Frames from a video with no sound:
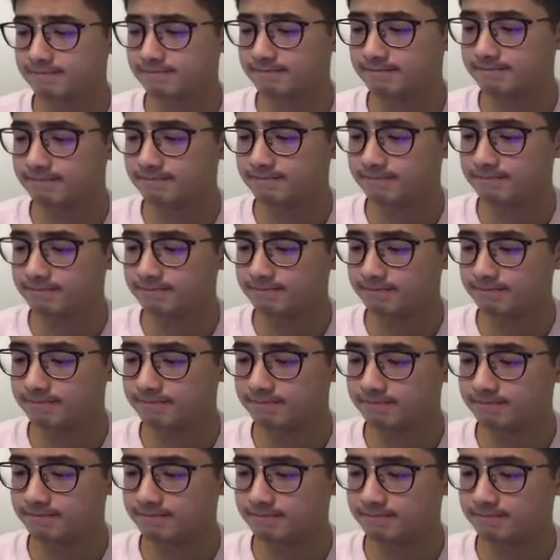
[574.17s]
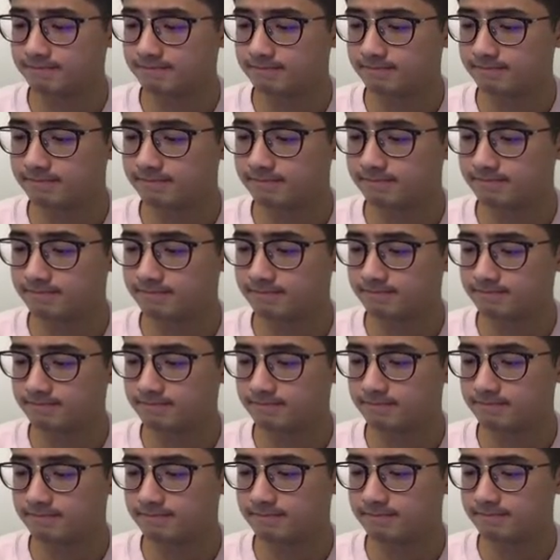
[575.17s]

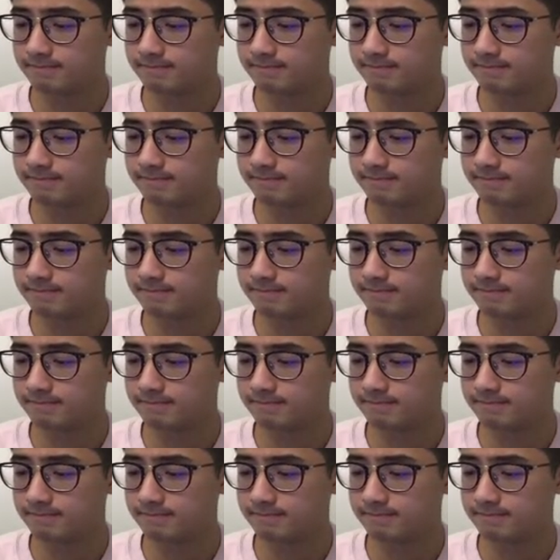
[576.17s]
(silence)